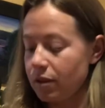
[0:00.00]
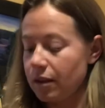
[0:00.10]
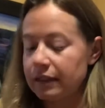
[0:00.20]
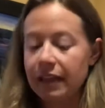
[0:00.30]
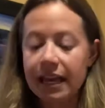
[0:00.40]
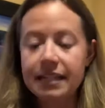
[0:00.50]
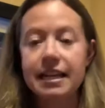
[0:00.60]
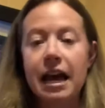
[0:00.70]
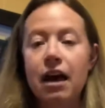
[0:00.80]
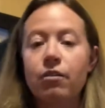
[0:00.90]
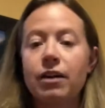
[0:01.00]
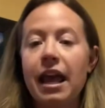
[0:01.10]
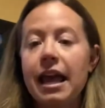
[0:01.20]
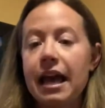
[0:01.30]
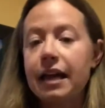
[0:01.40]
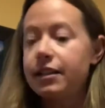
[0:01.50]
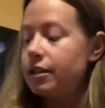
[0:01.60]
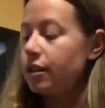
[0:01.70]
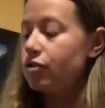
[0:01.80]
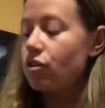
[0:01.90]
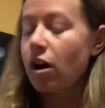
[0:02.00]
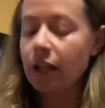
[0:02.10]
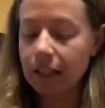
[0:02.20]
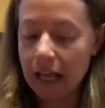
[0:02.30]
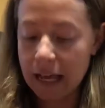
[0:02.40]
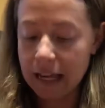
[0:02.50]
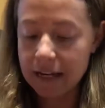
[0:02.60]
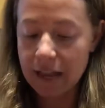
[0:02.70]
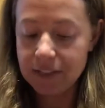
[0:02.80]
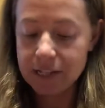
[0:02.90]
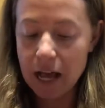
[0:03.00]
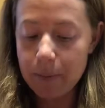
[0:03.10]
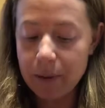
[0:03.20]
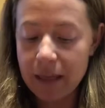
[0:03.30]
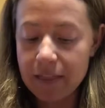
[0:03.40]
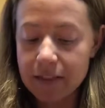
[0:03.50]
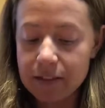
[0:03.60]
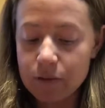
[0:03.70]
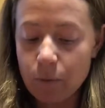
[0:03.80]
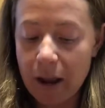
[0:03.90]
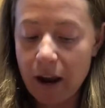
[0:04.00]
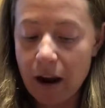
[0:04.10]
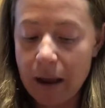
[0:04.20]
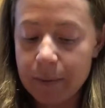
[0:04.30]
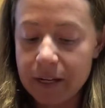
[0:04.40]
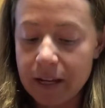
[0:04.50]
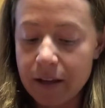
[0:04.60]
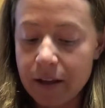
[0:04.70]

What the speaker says: lay it down and draw a line at the top, and this is where I'm going to